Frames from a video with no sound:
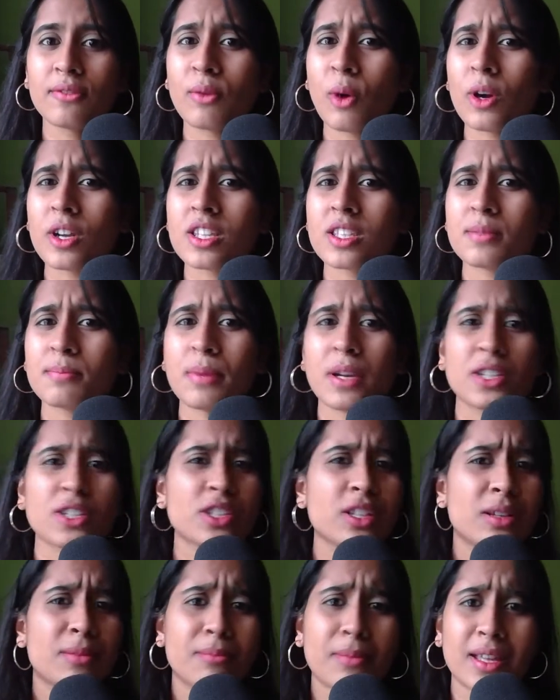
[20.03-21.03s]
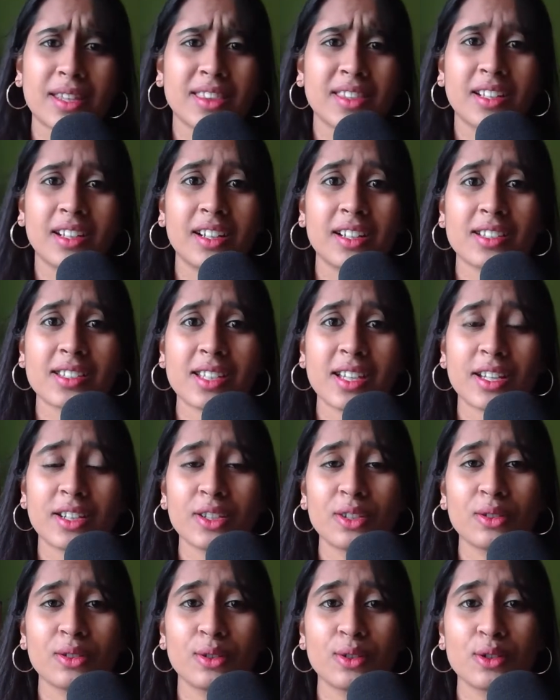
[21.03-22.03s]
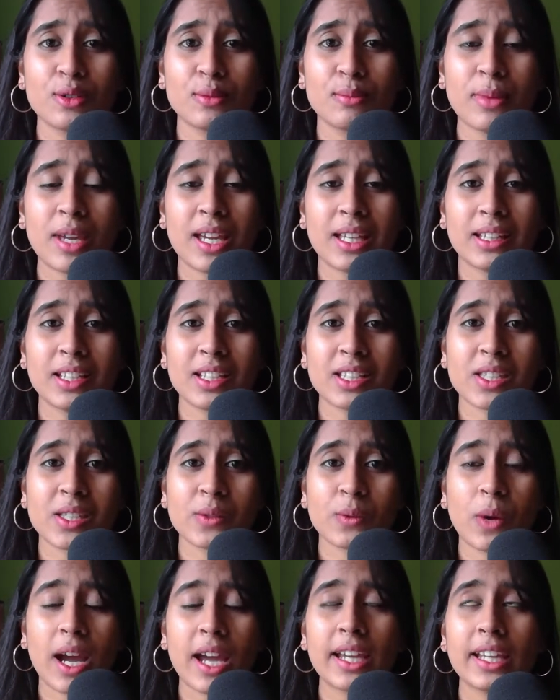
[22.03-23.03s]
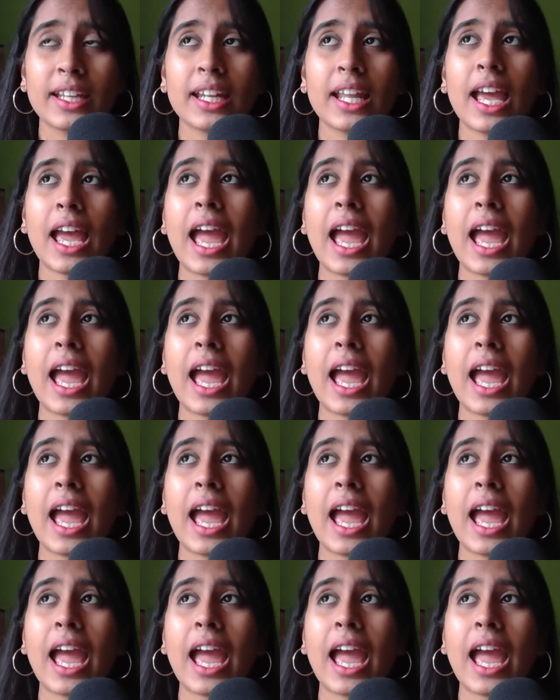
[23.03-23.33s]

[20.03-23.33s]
what special methods are used to make this wine,